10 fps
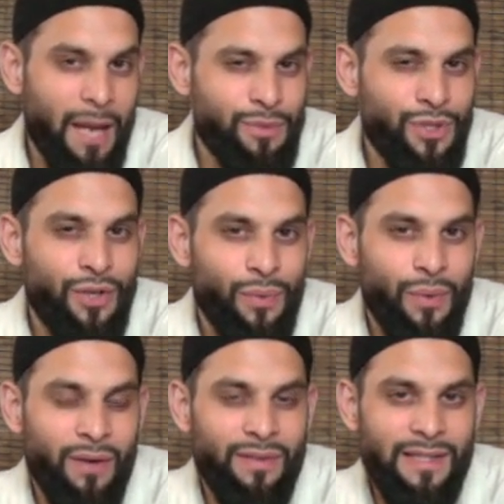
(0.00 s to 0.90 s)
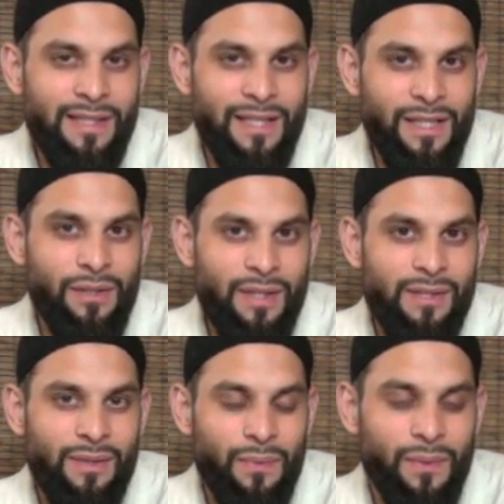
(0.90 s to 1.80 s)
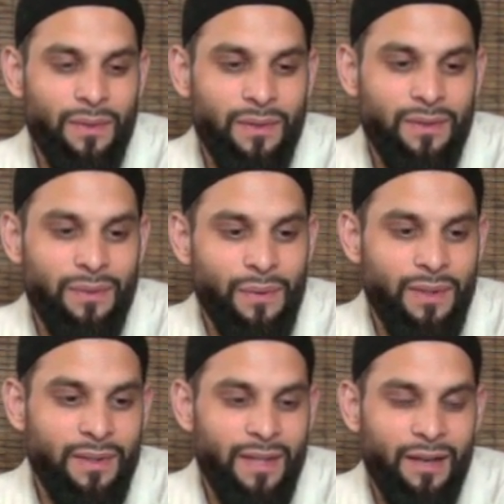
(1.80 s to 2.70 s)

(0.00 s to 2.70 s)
I'm sure whoever's listening to this will